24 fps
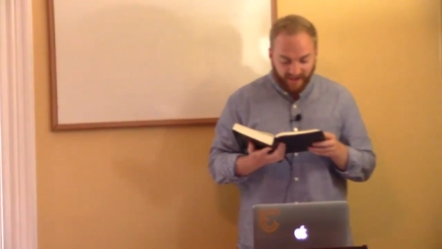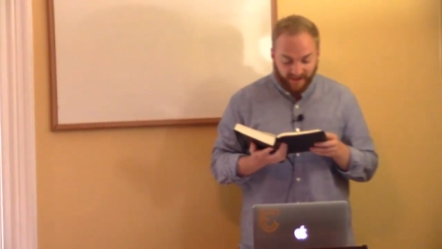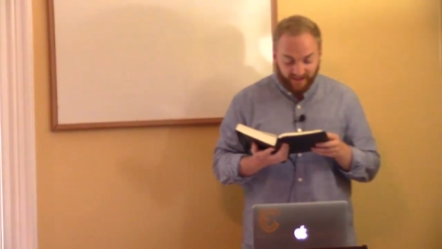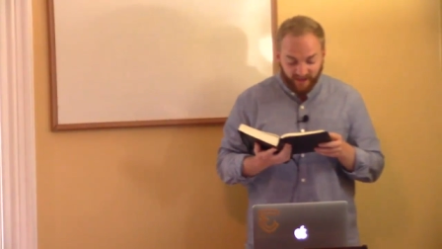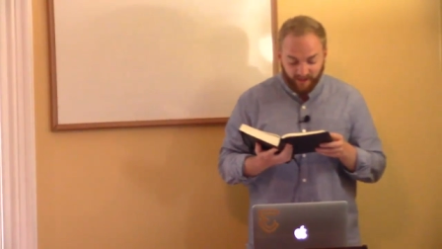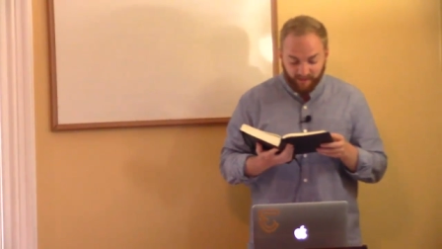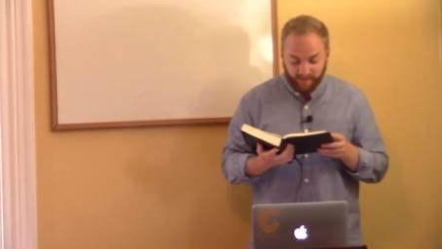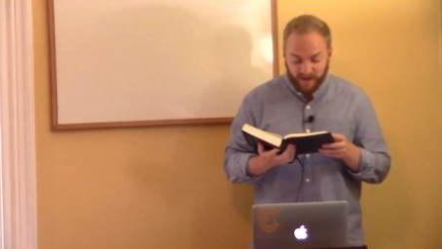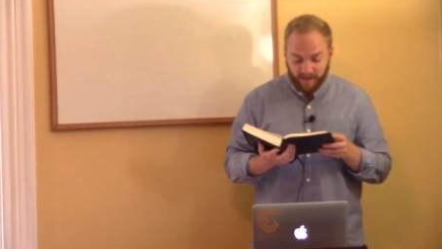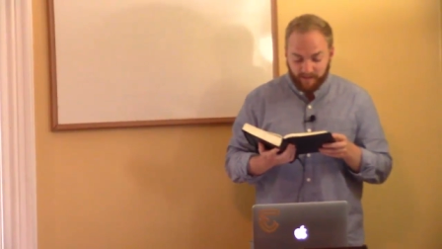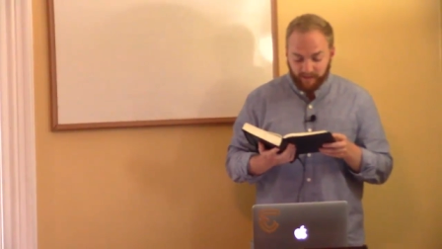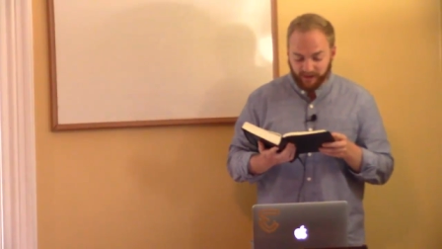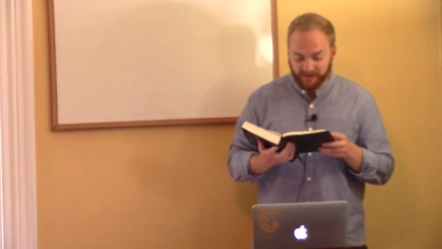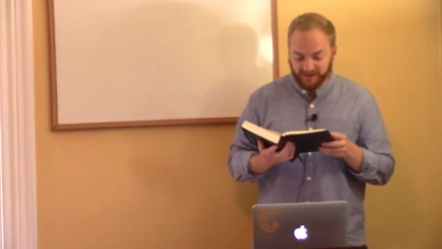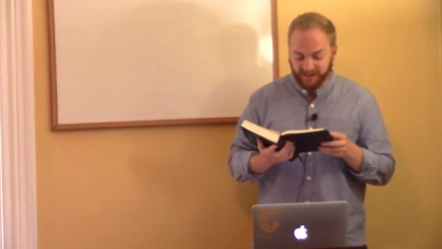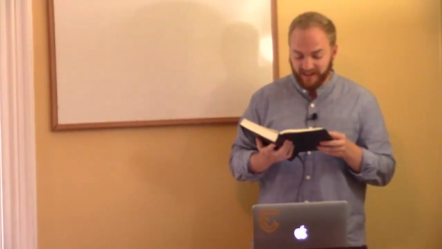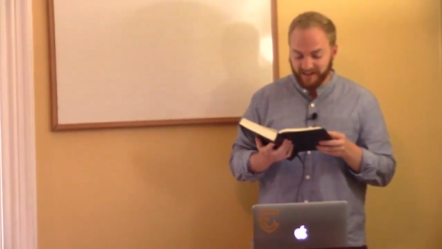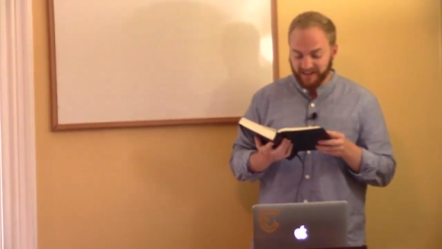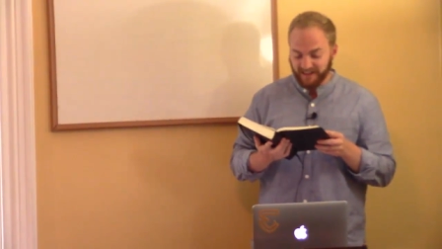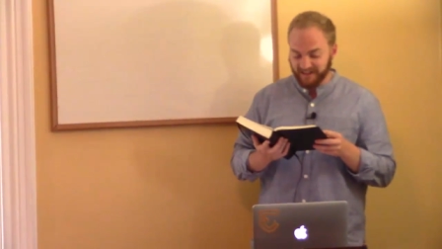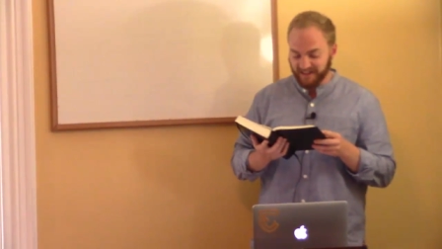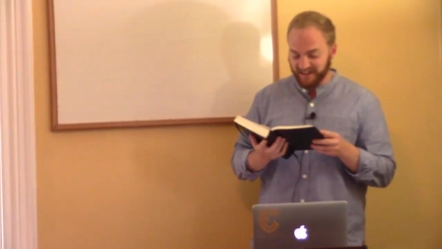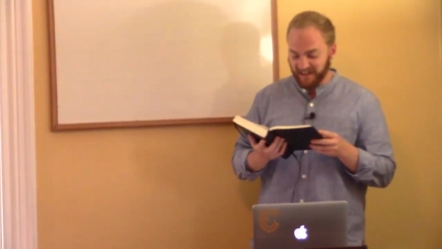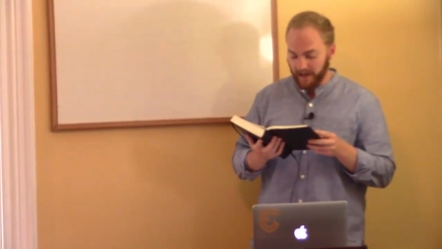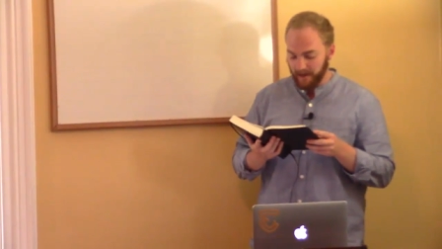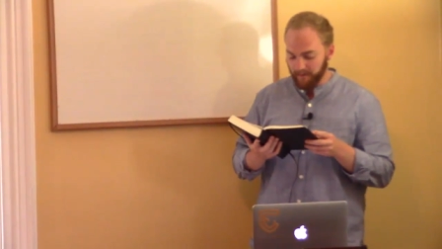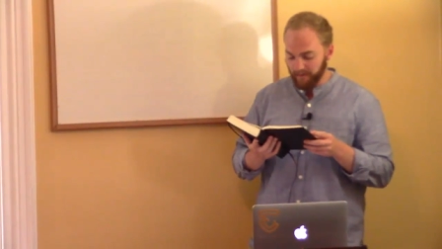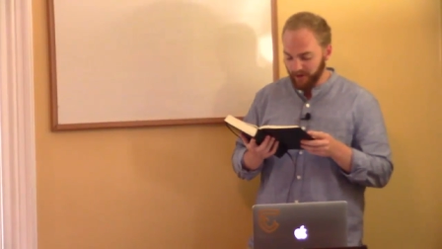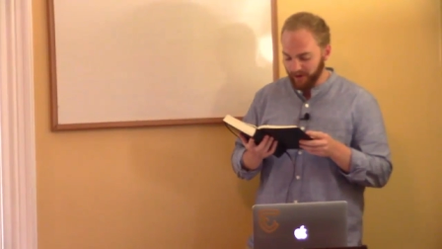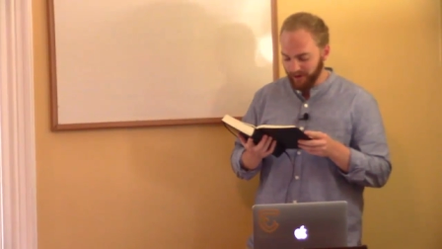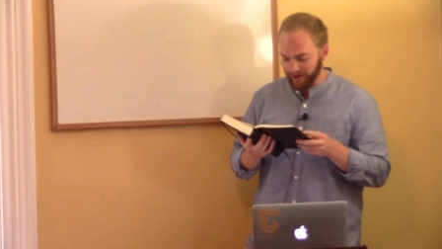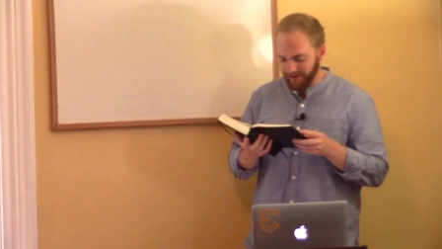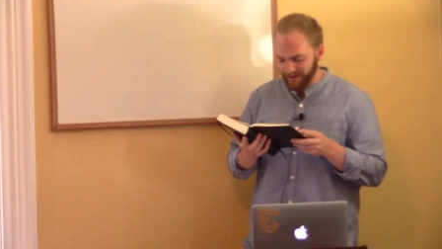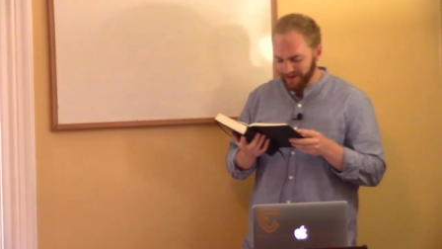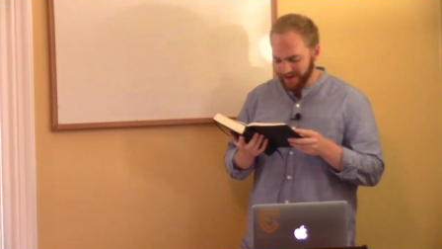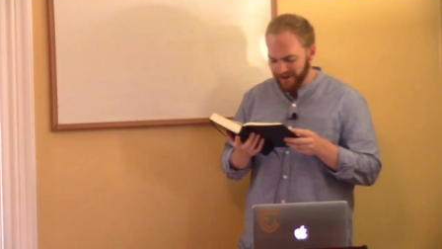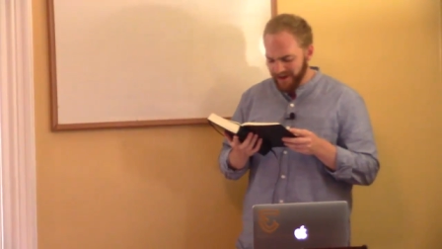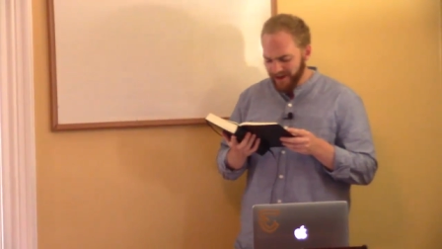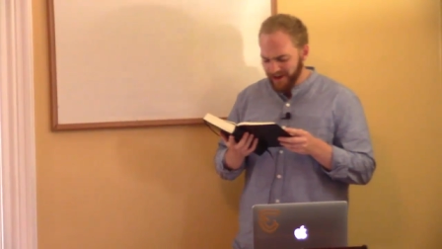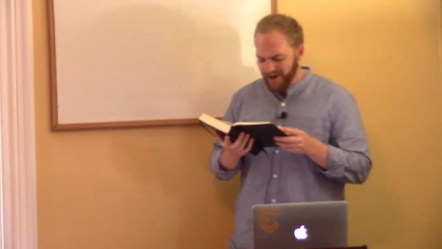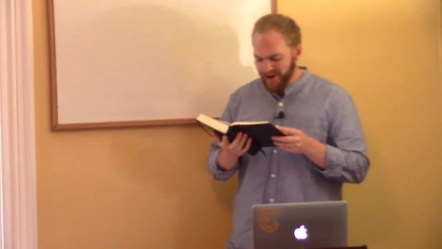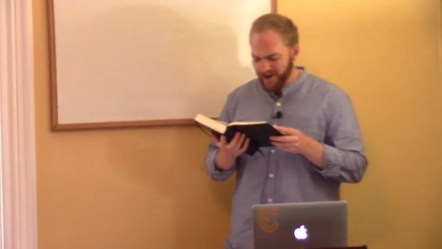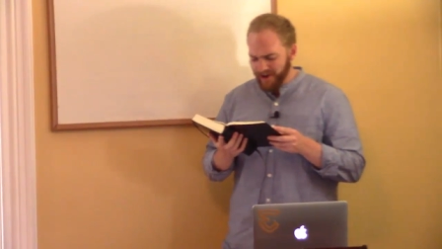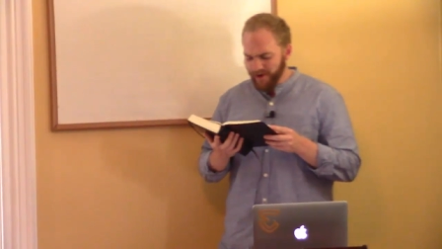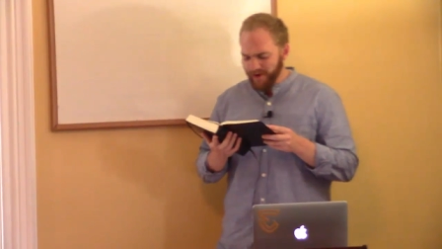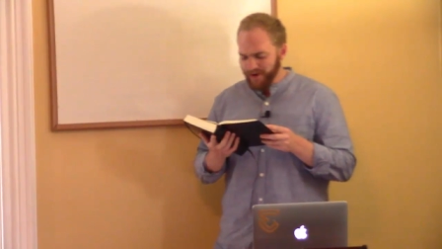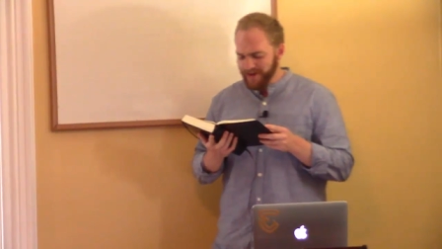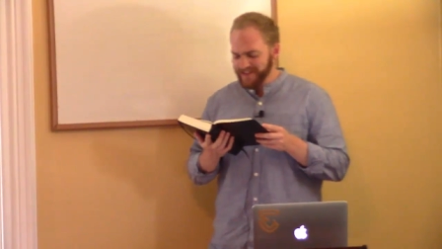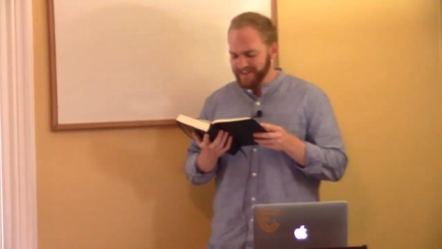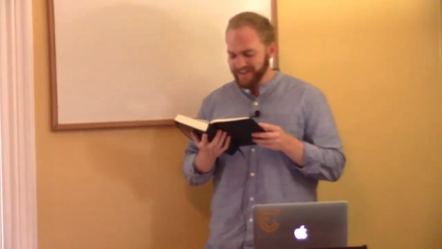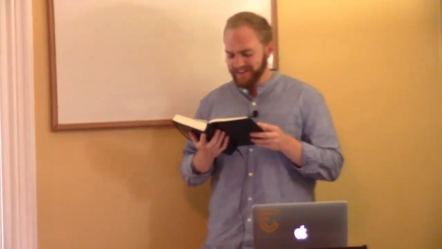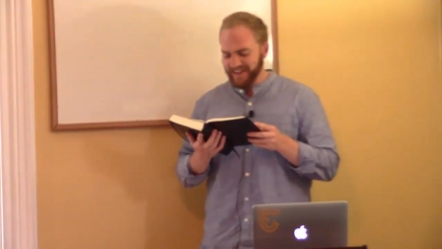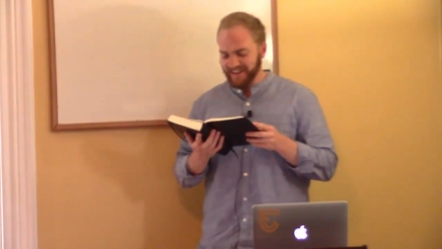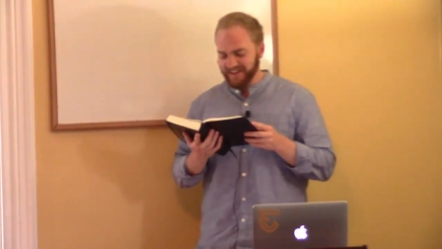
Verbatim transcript: The people said to Samuel, Who is it